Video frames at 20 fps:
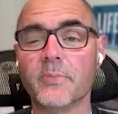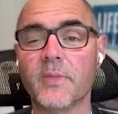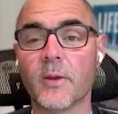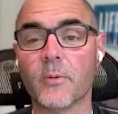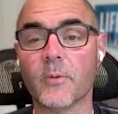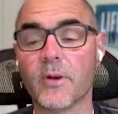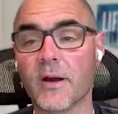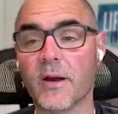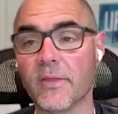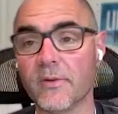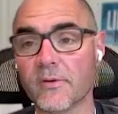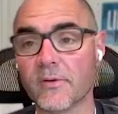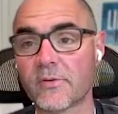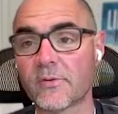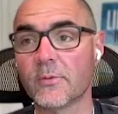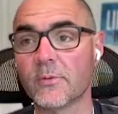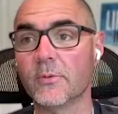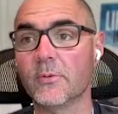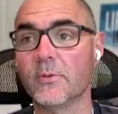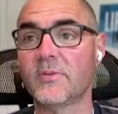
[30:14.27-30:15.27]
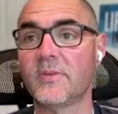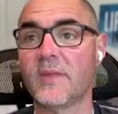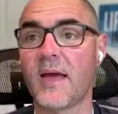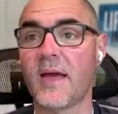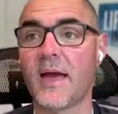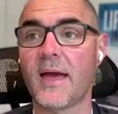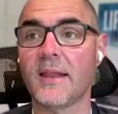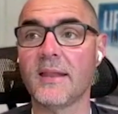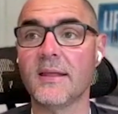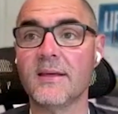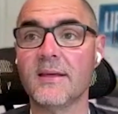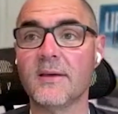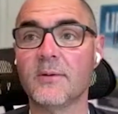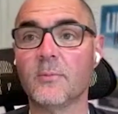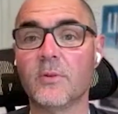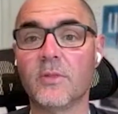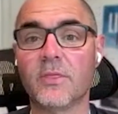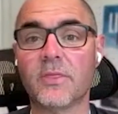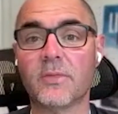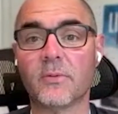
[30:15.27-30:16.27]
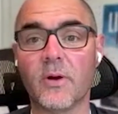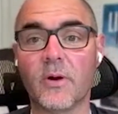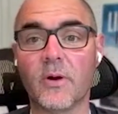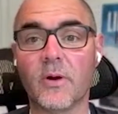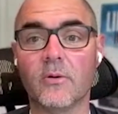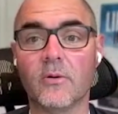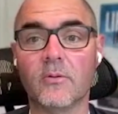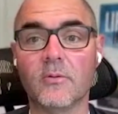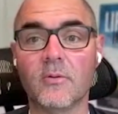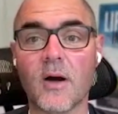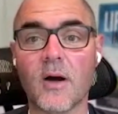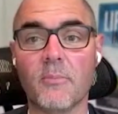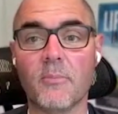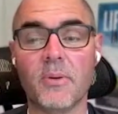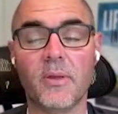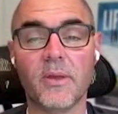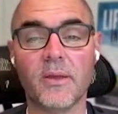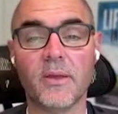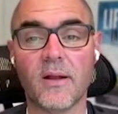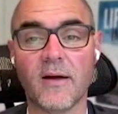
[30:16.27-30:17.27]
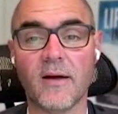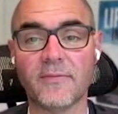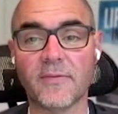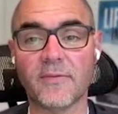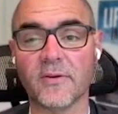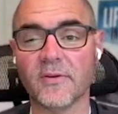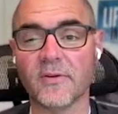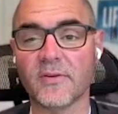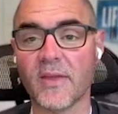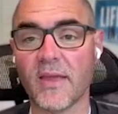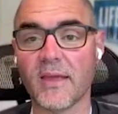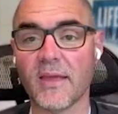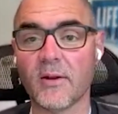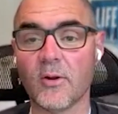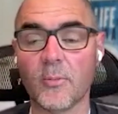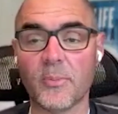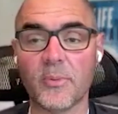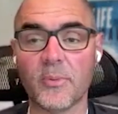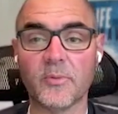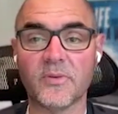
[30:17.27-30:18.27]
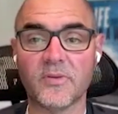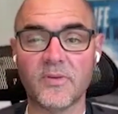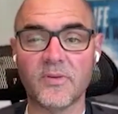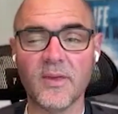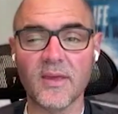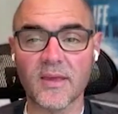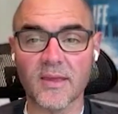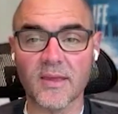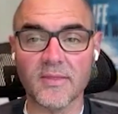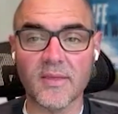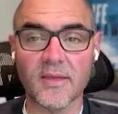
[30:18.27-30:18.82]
There were other schools that would throw a billion offers and hope it would stick.